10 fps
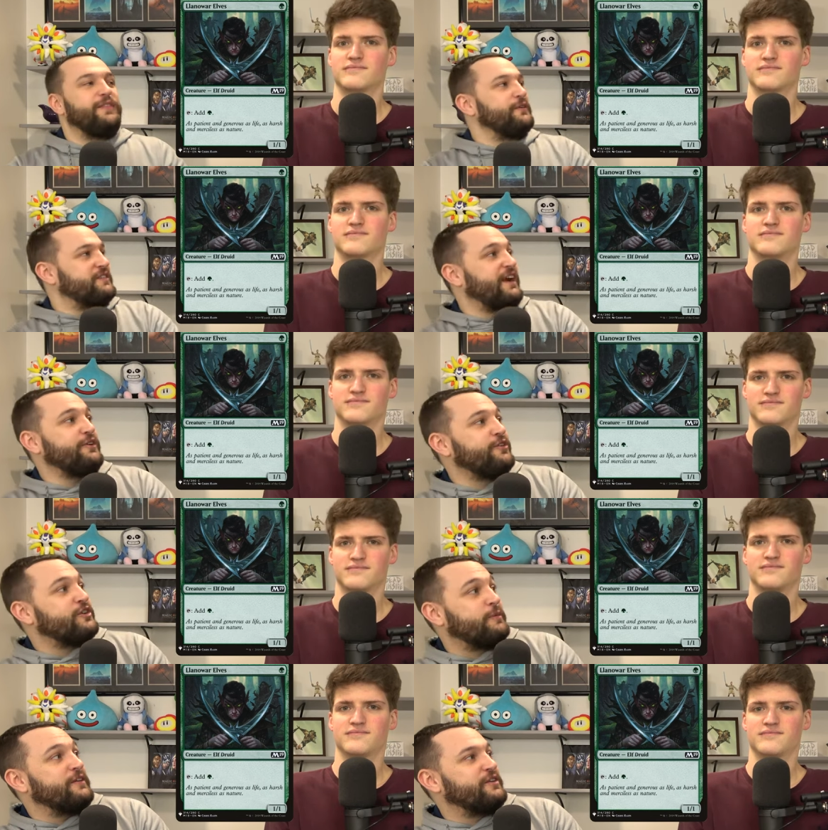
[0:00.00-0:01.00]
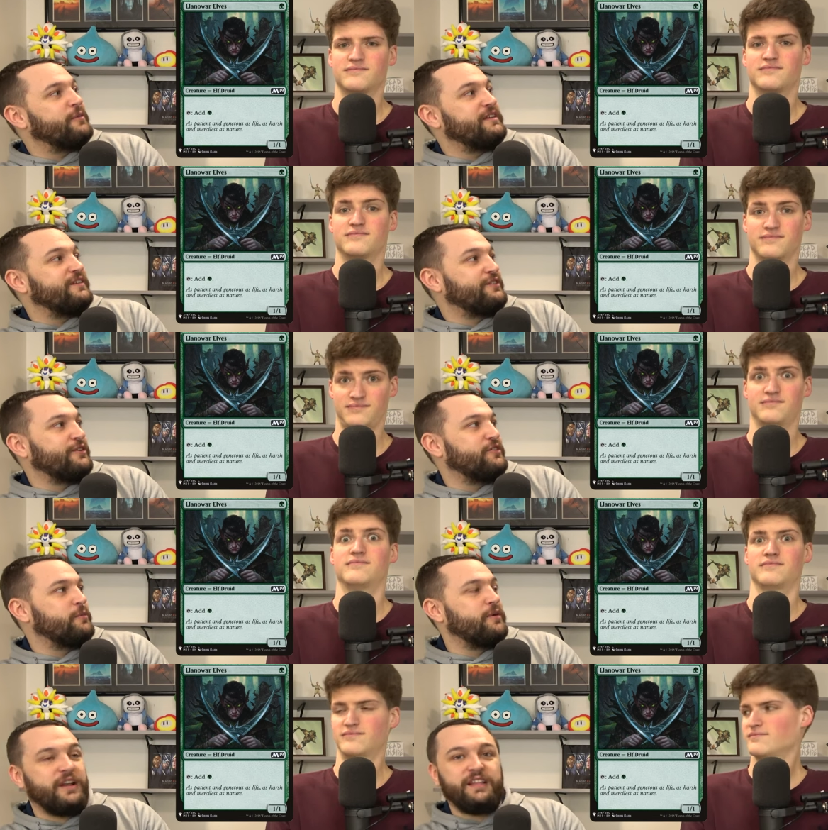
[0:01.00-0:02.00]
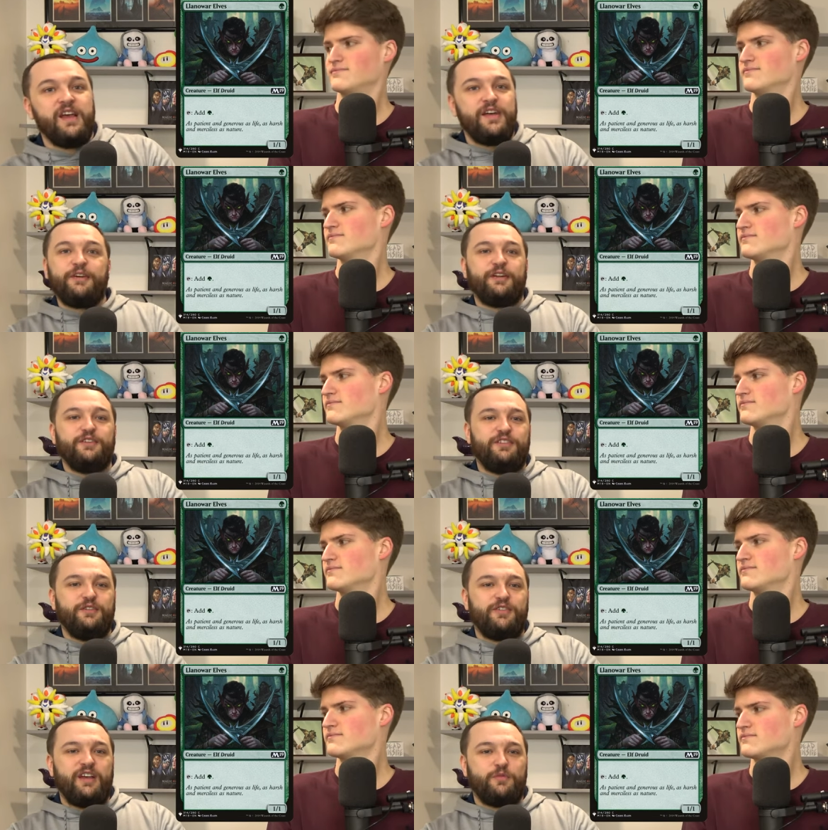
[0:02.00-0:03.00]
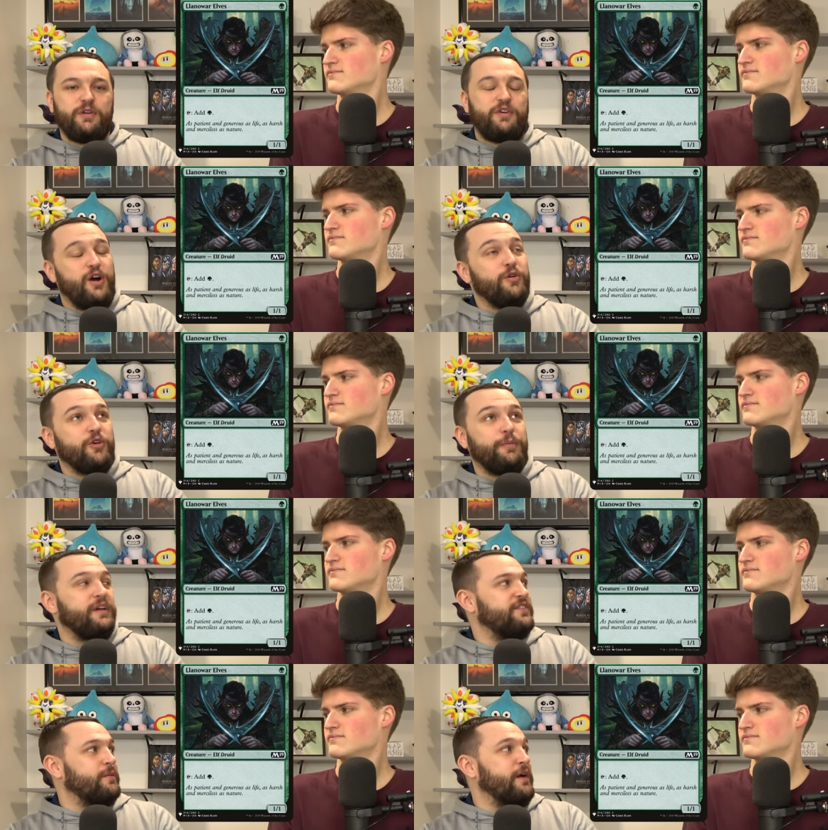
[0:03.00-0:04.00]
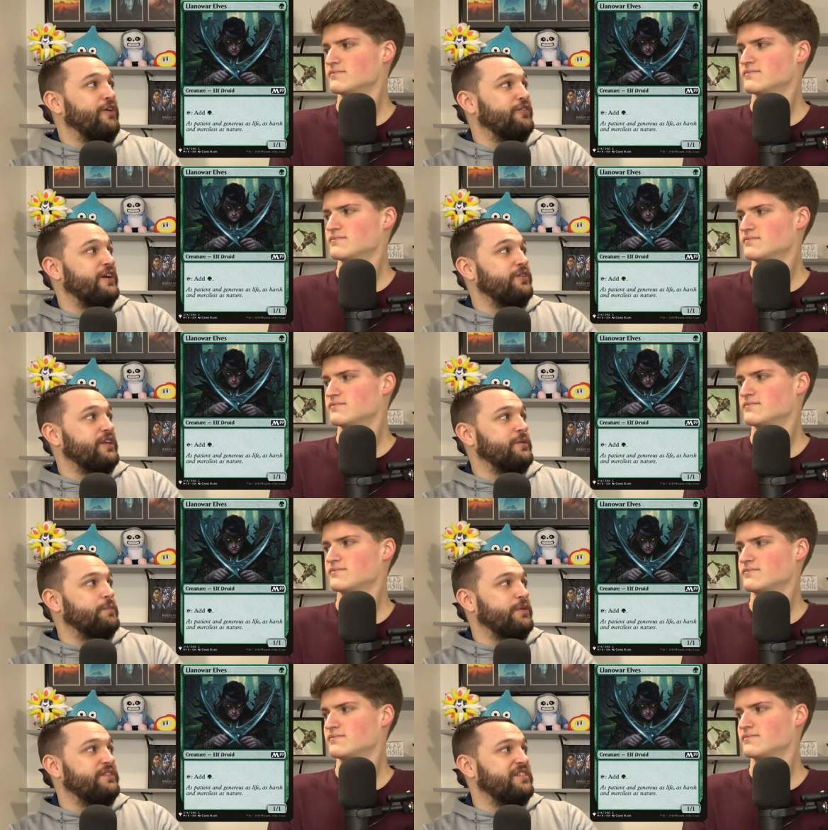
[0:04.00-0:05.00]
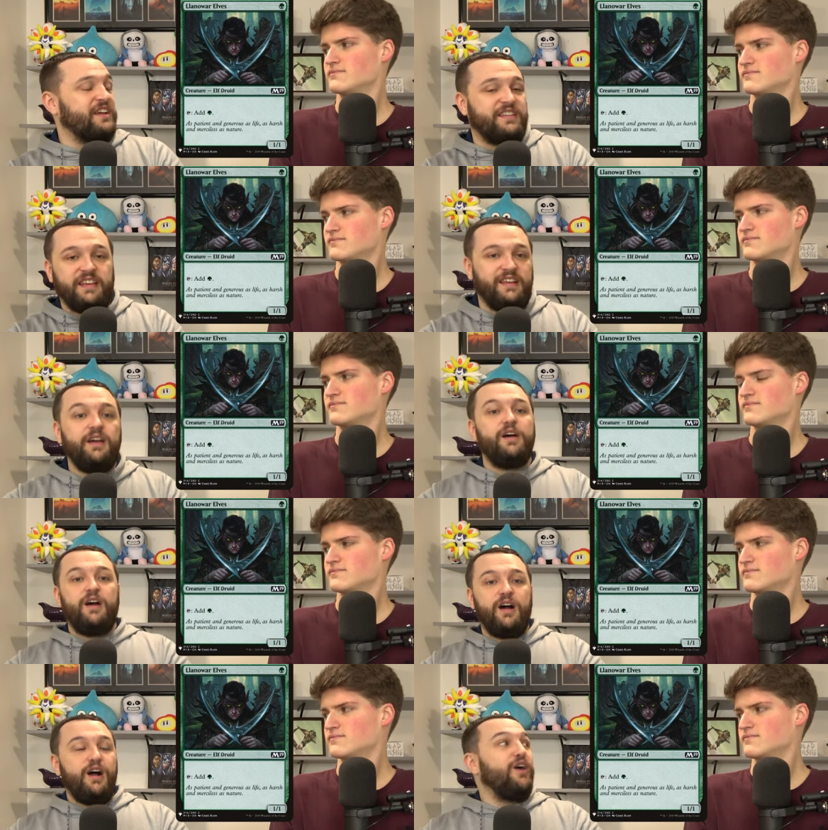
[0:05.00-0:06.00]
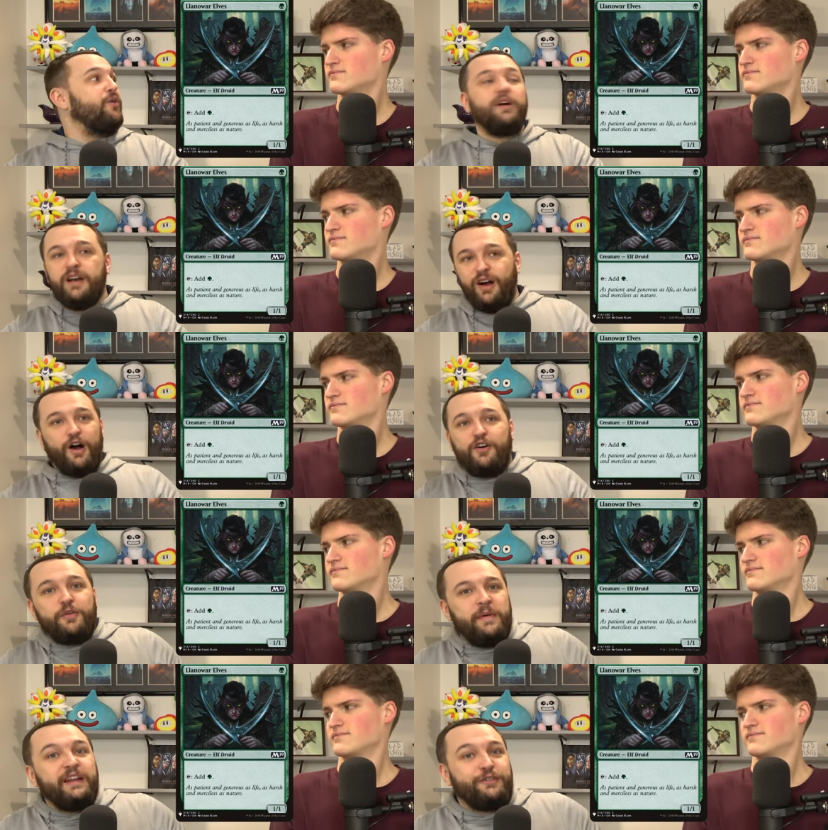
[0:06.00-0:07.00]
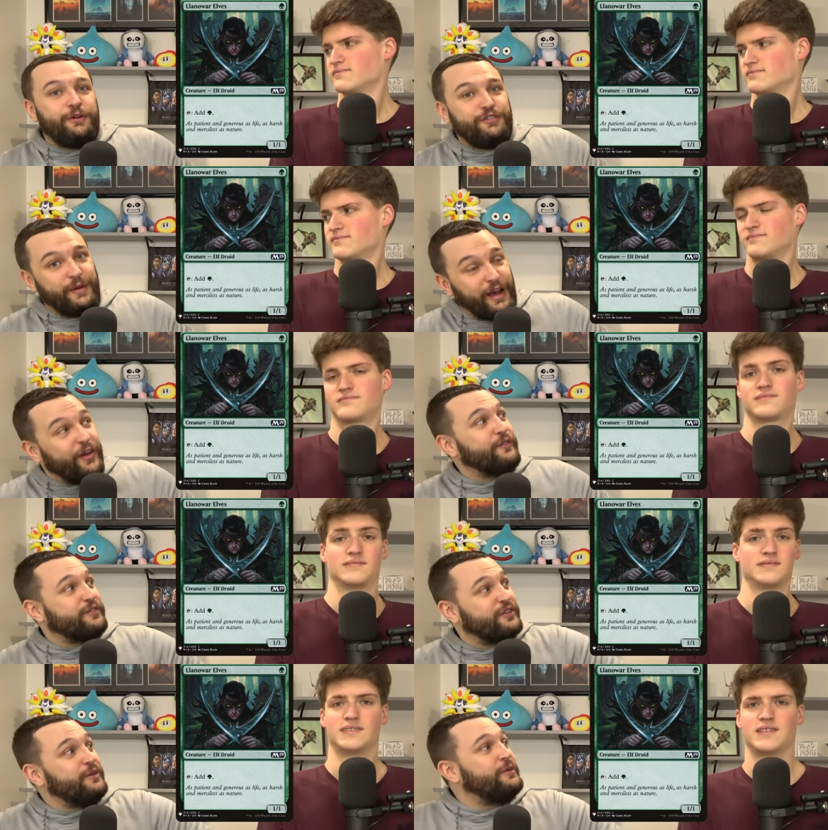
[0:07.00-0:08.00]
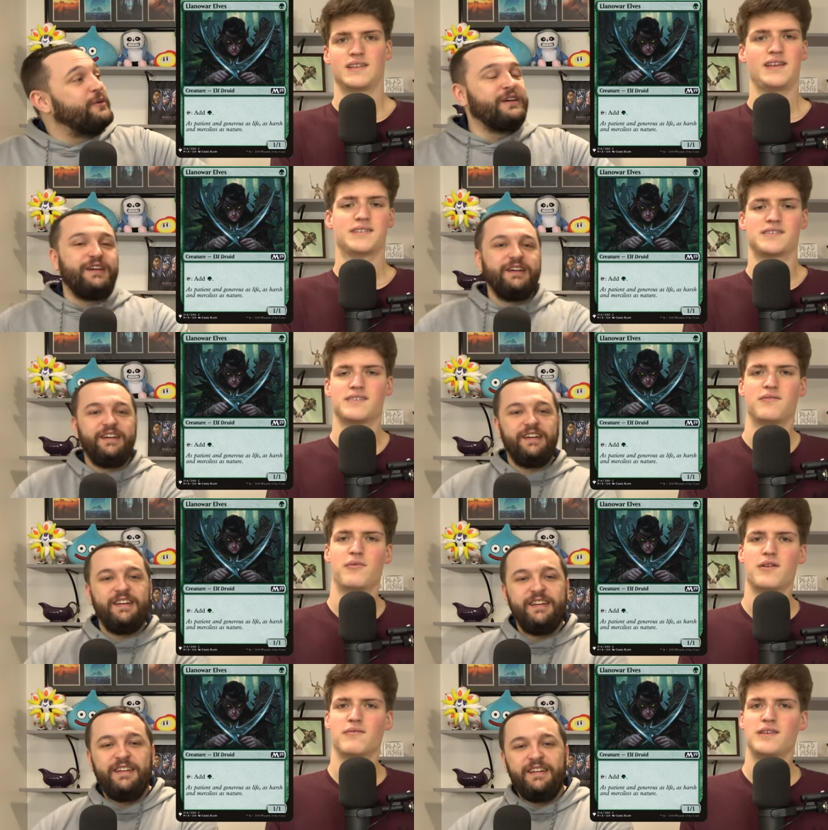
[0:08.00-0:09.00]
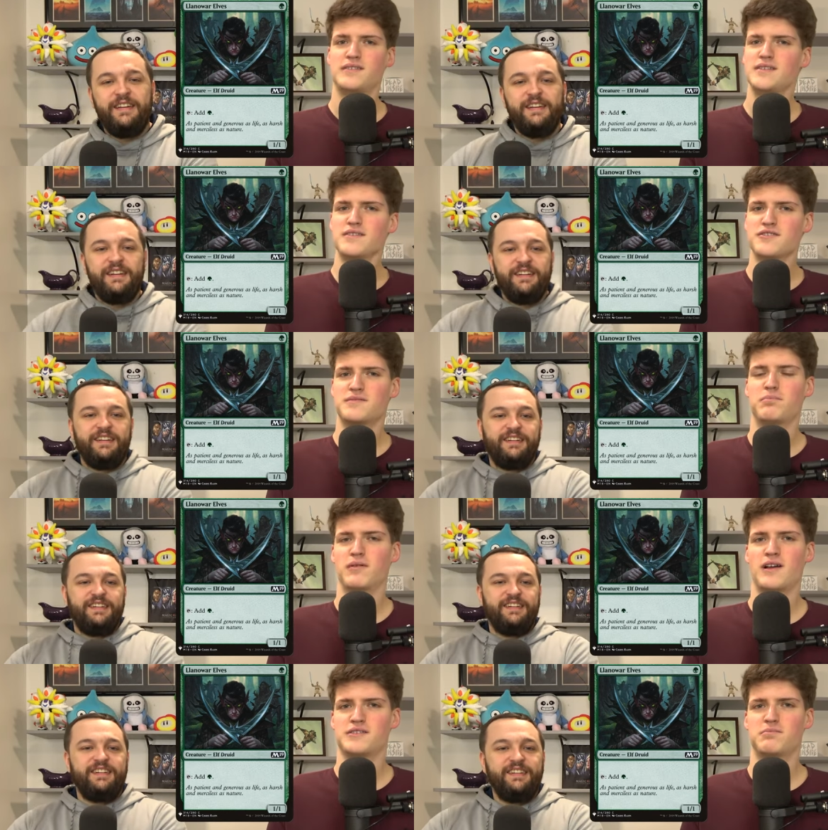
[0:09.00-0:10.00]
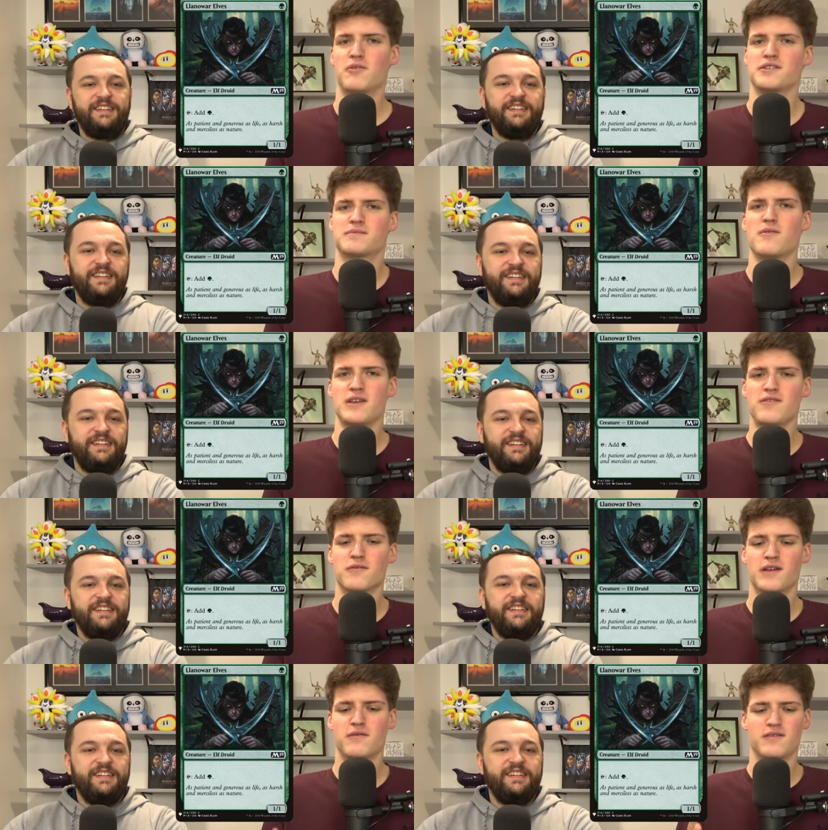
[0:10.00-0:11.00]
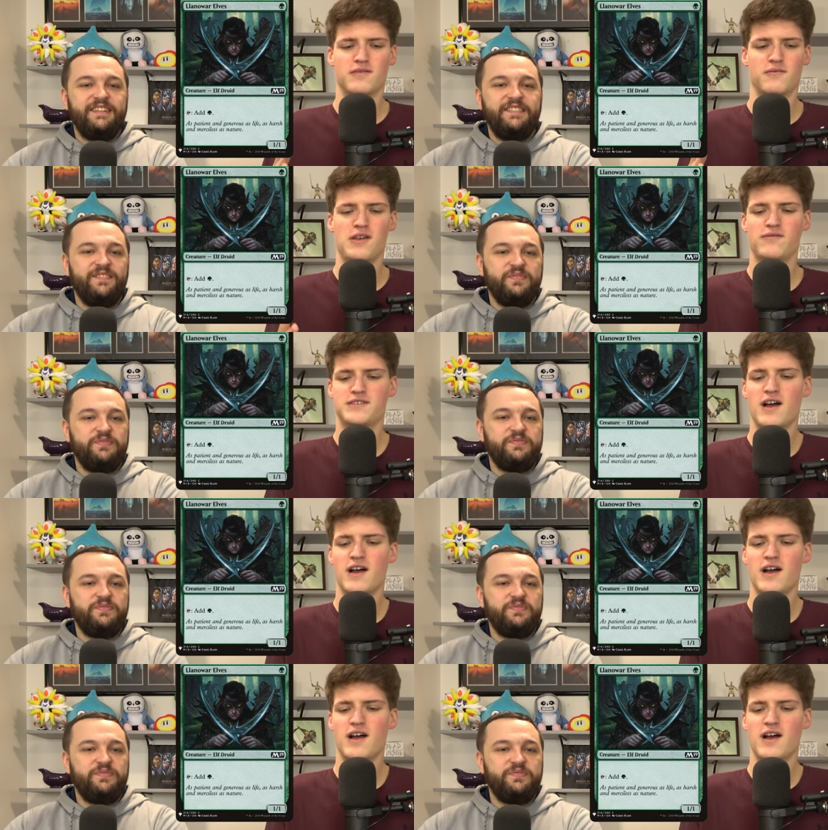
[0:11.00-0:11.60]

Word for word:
Speaker 1: those card draw spells that we just told you to put in. They're going to synergize with oh, you're playing some elf cards like Priest of Titania.
Speaker 2: Oh, all the mana dorks are elves too. Yes, we, this isn't just us blowing smoke either. Like we've